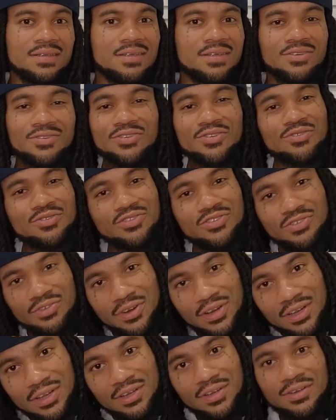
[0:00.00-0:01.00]
you do
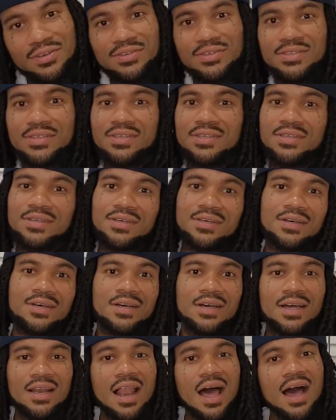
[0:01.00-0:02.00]
drills and the
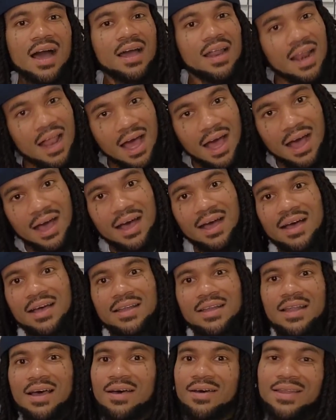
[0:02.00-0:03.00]
glah glah
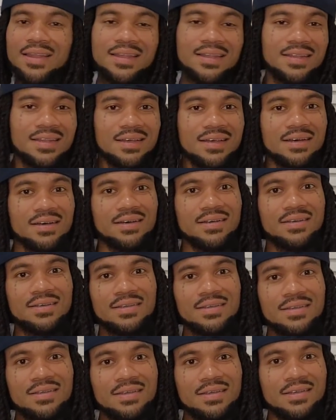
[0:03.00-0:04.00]
and all that stuff?
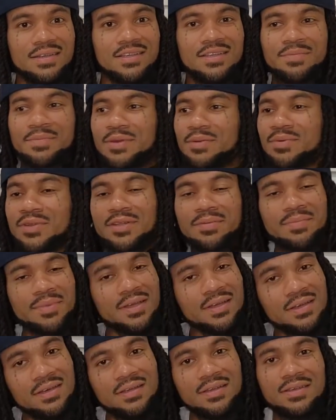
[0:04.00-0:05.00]
You be with them
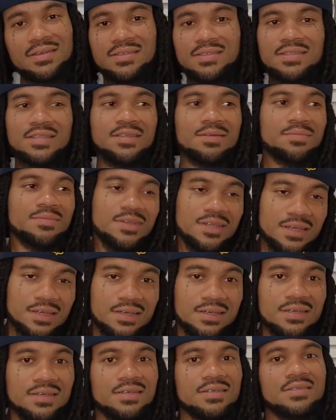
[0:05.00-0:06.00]
hitters and them
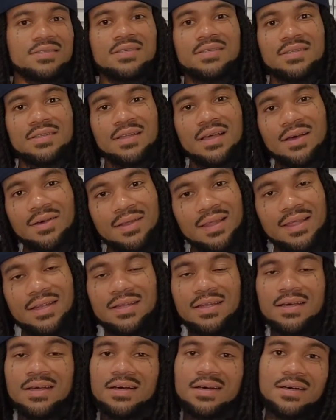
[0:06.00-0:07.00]
niggas and all that
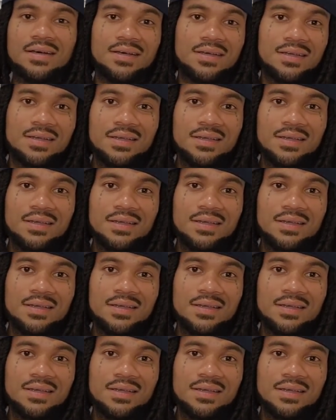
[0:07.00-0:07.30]
stuff.